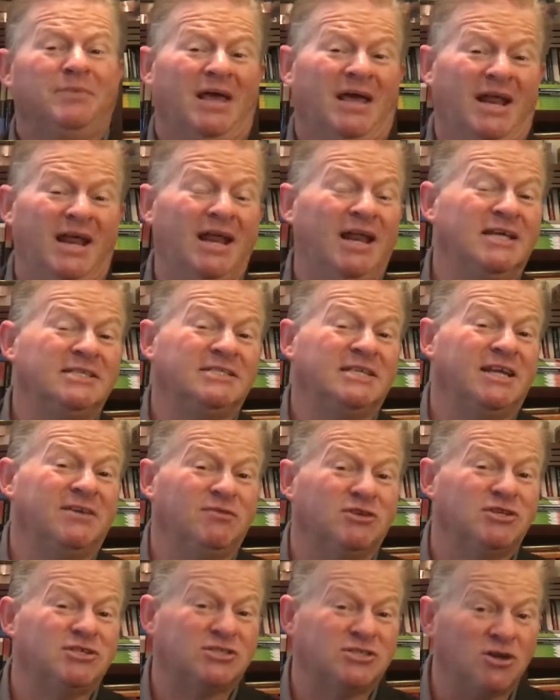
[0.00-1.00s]
and it isn't
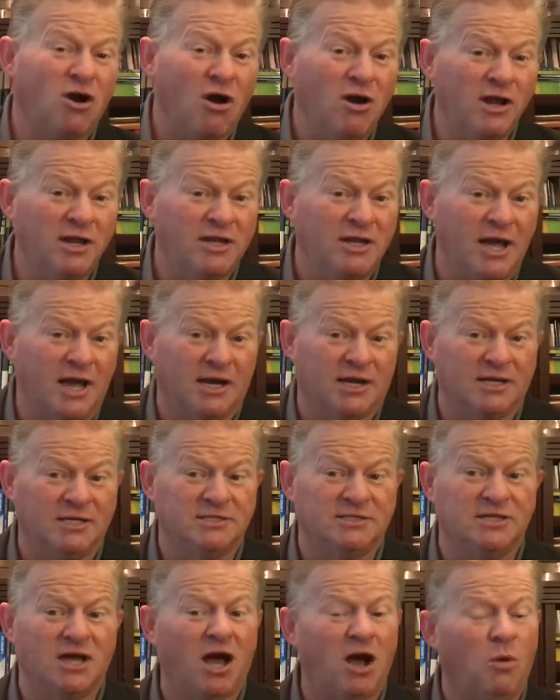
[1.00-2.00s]
even started yet
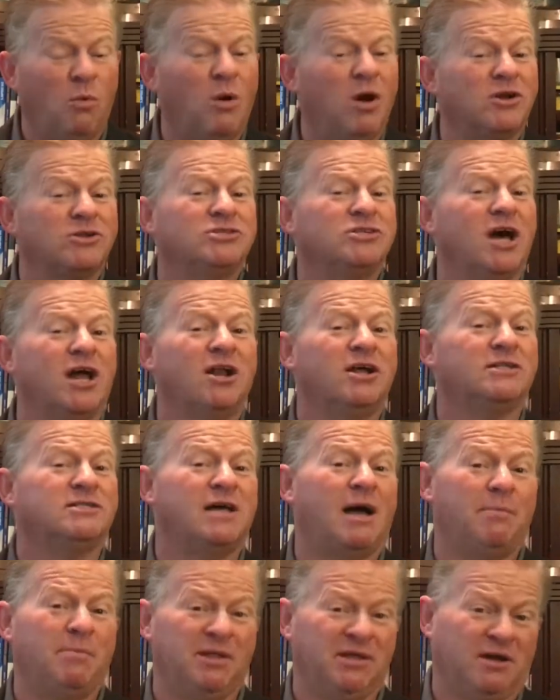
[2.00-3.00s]
because the hot water's not on
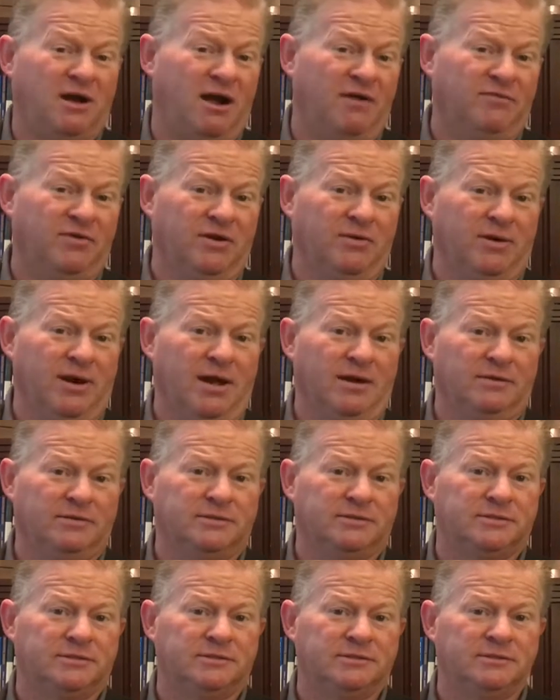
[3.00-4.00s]
top of the coffee
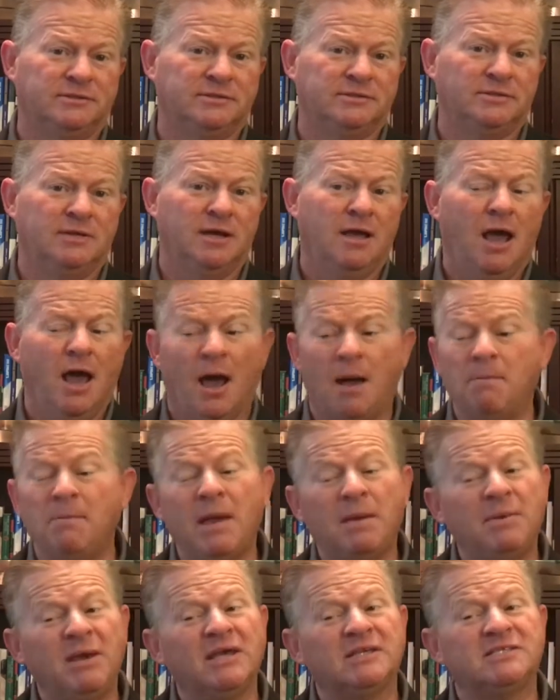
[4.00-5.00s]
grounds. Or
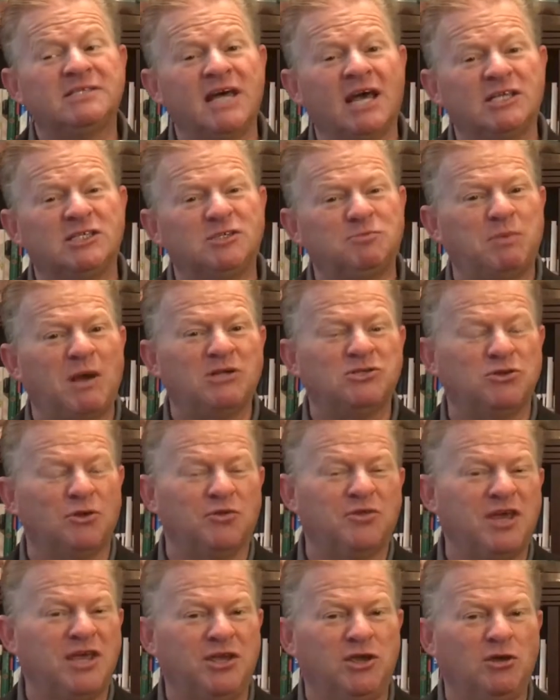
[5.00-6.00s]
maybe it's that
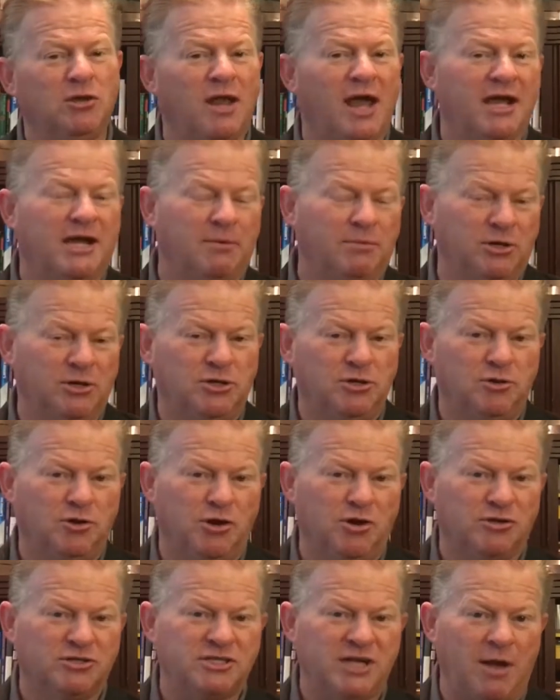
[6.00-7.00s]
special thing you like them to do
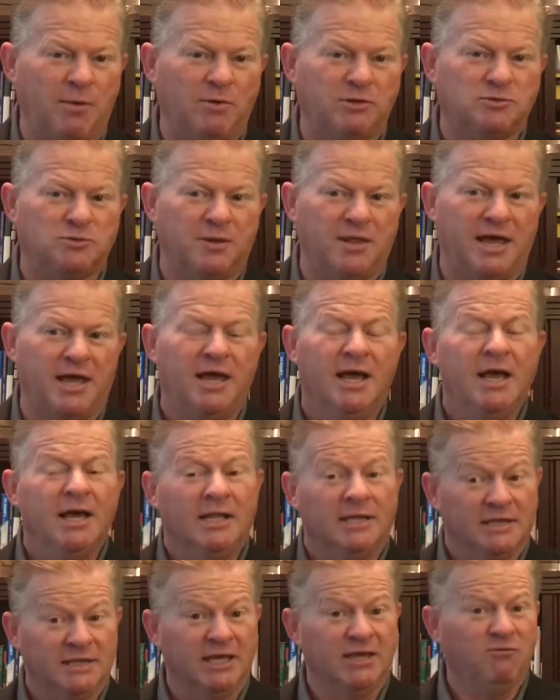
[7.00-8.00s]
to your sandwich where they
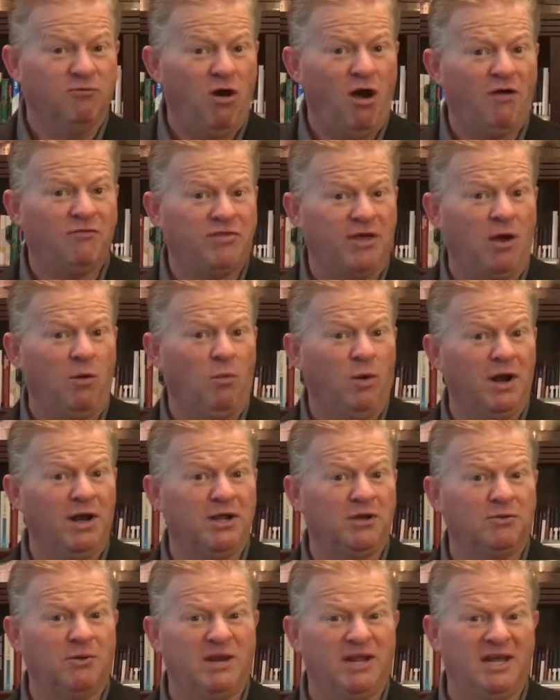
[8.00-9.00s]
leave off that one
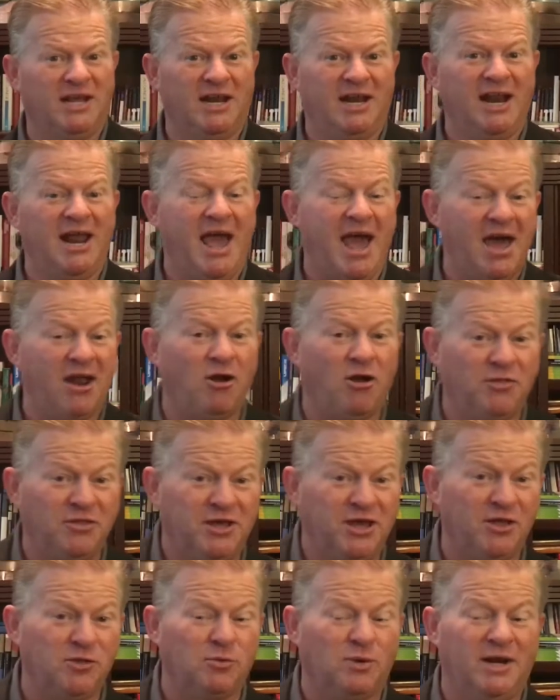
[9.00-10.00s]
ingredient and add on
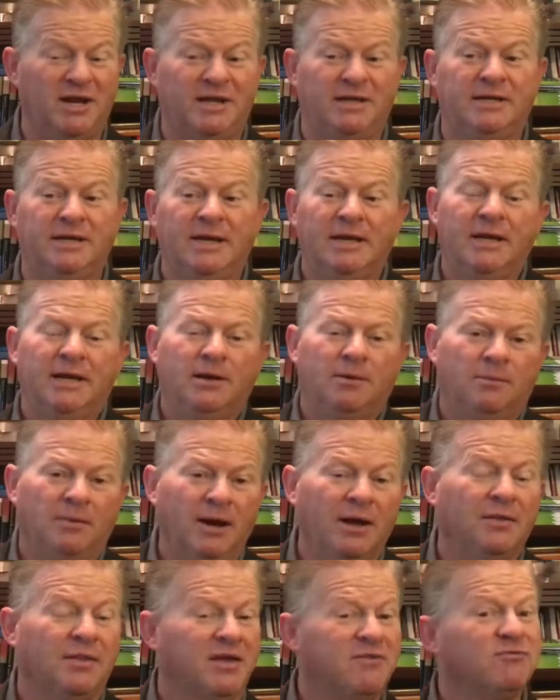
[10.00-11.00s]
the other one, and,
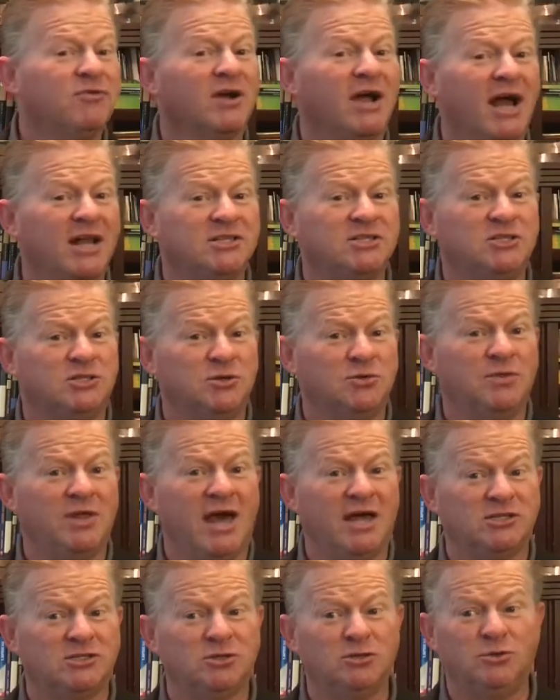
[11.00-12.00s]
well, they forgot to do
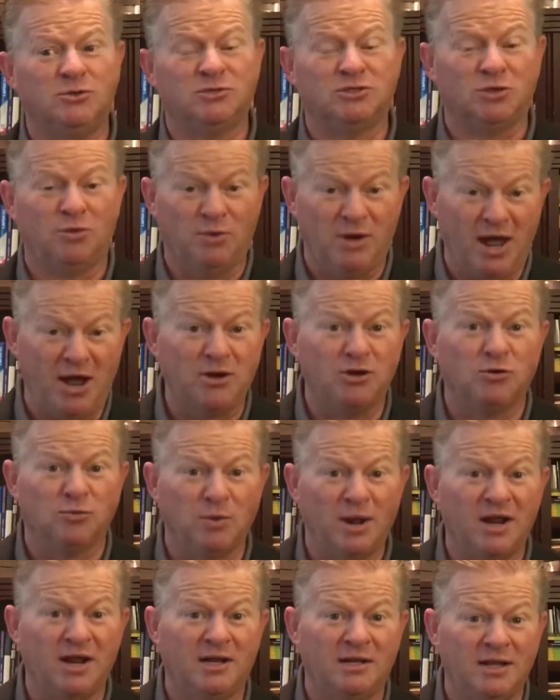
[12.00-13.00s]
that too. So now you're
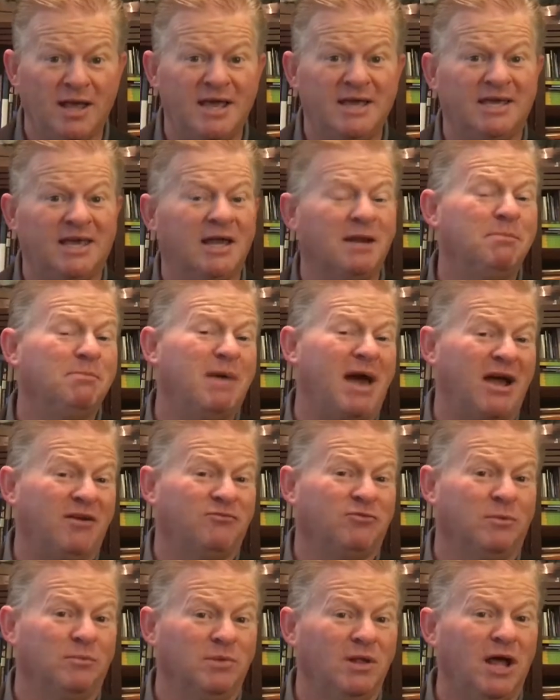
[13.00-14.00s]
running late getting
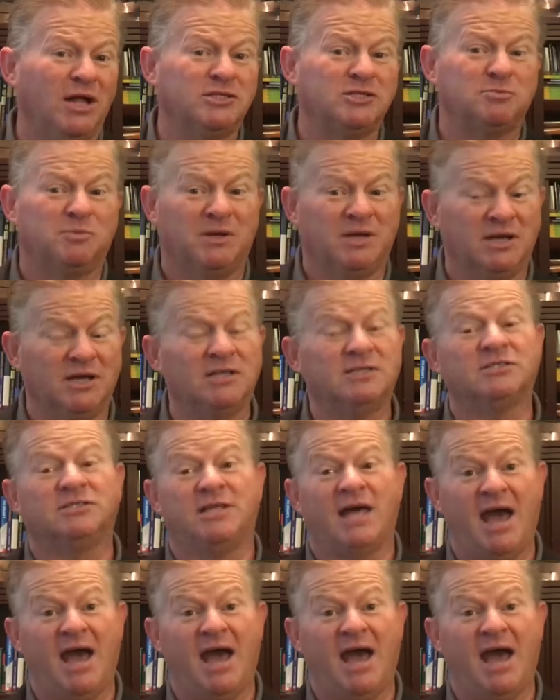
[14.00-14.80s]
back from lunch because